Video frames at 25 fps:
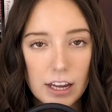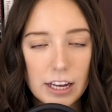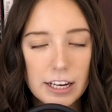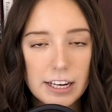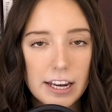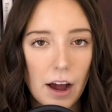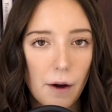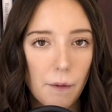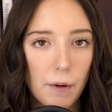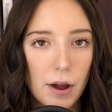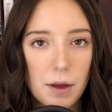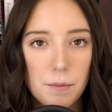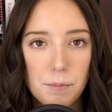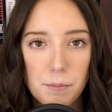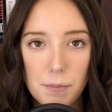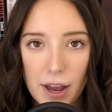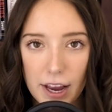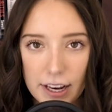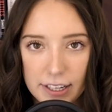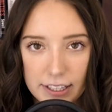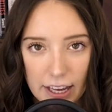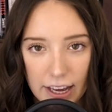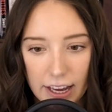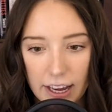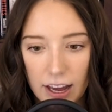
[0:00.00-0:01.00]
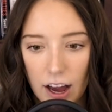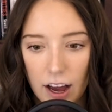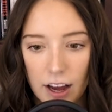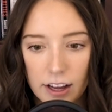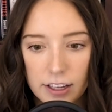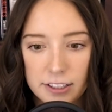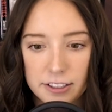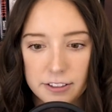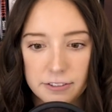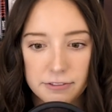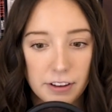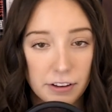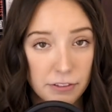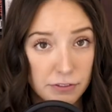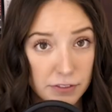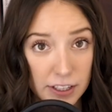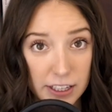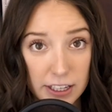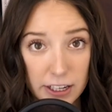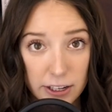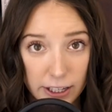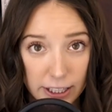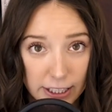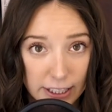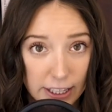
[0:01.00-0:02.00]
Now, it may take us 50
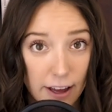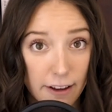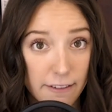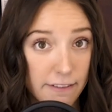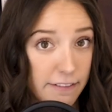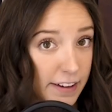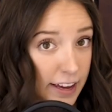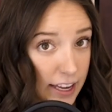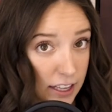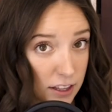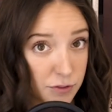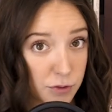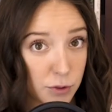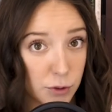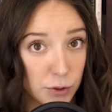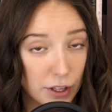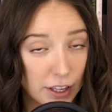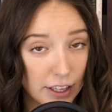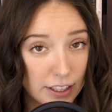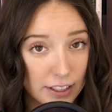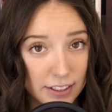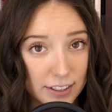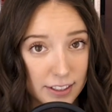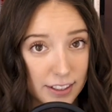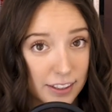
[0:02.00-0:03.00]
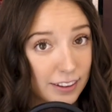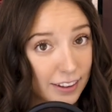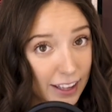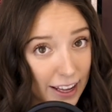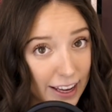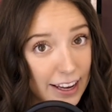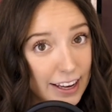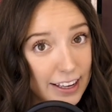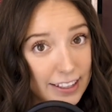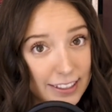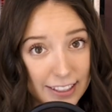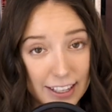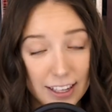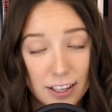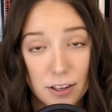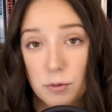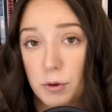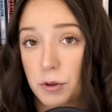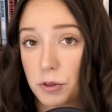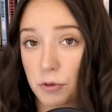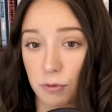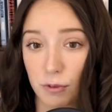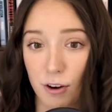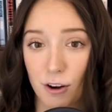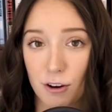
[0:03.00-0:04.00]
years of faithfulness like it did
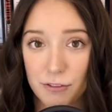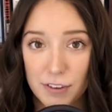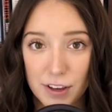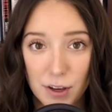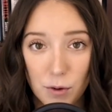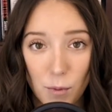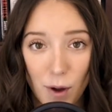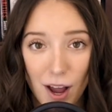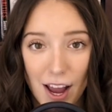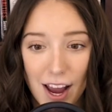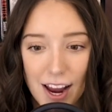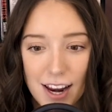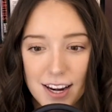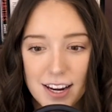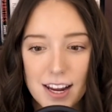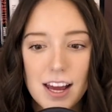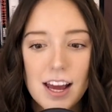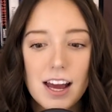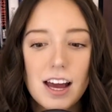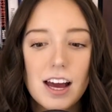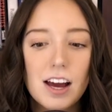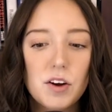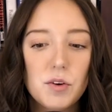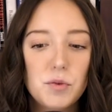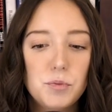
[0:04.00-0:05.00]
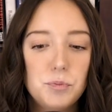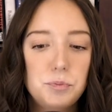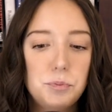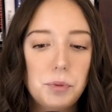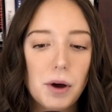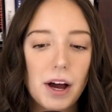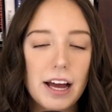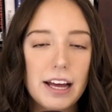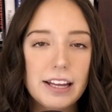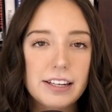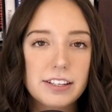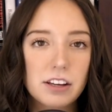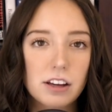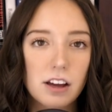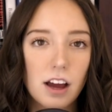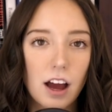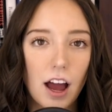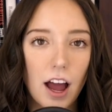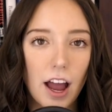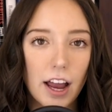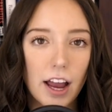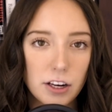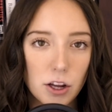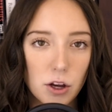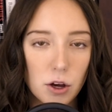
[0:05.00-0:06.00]
with Roe v. Wade, but
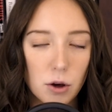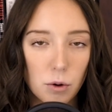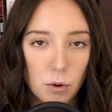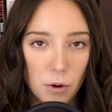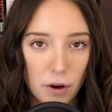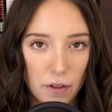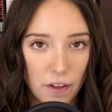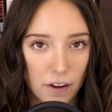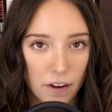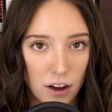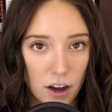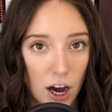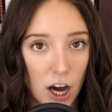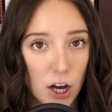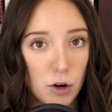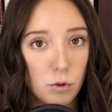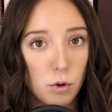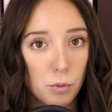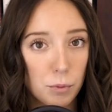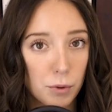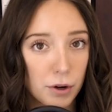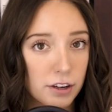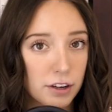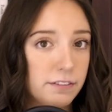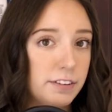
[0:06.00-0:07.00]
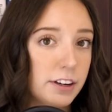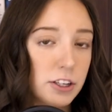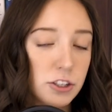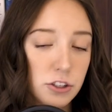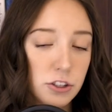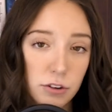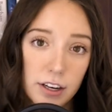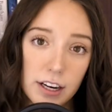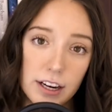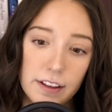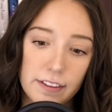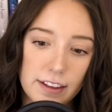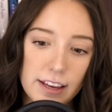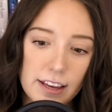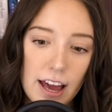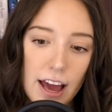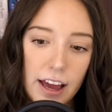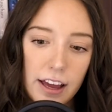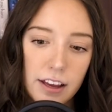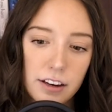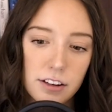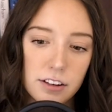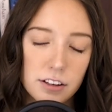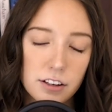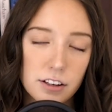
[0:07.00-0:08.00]
I know that God will bring victory in the
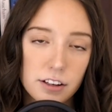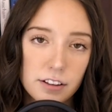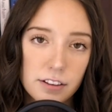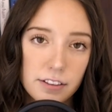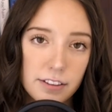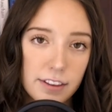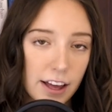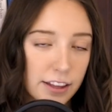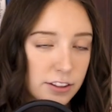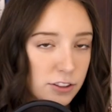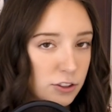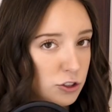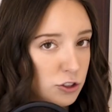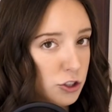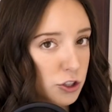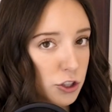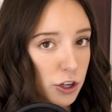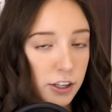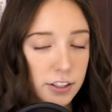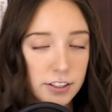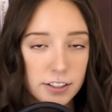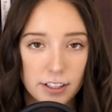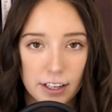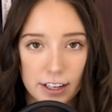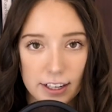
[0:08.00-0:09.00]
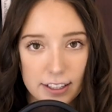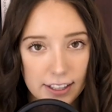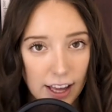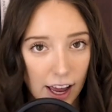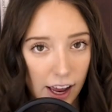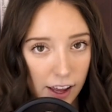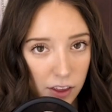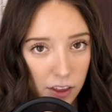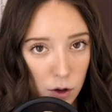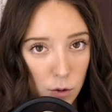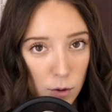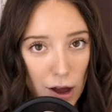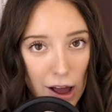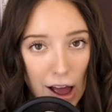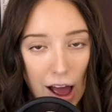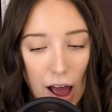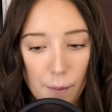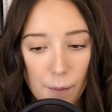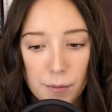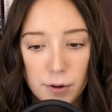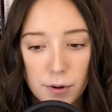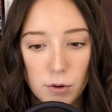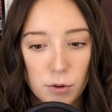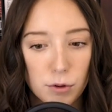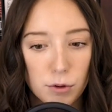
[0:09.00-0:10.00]
end. That's just exactly what
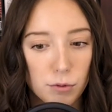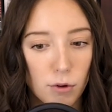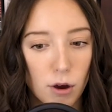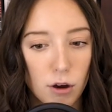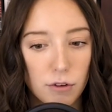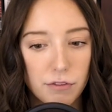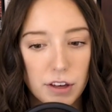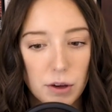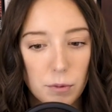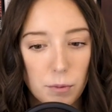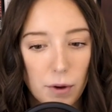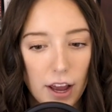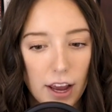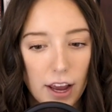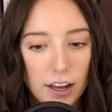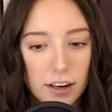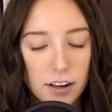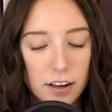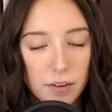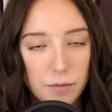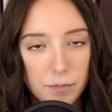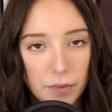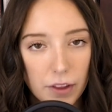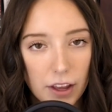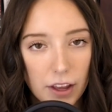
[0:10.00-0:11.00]
happened with Roe v. Wade.